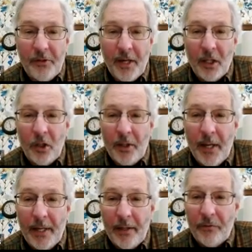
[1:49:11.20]
take a look
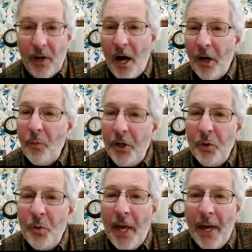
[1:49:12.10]
at it. So how do we
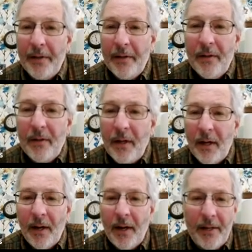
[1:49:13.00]
do that?
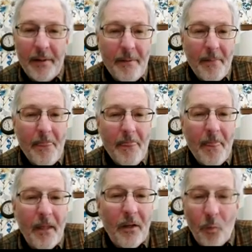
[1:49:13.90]
All right.
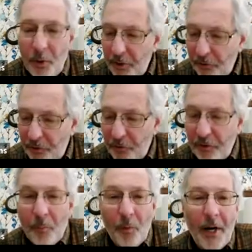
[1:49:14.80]
With the
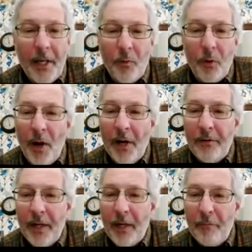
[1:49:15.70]
system running, we want
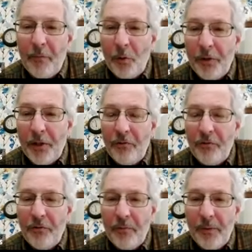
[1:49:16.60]
to take a
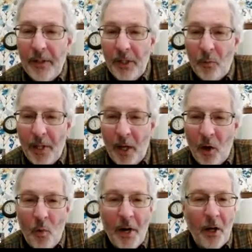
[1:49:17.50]
voltage,
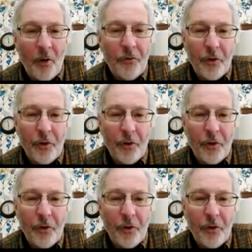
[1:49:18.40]
L1,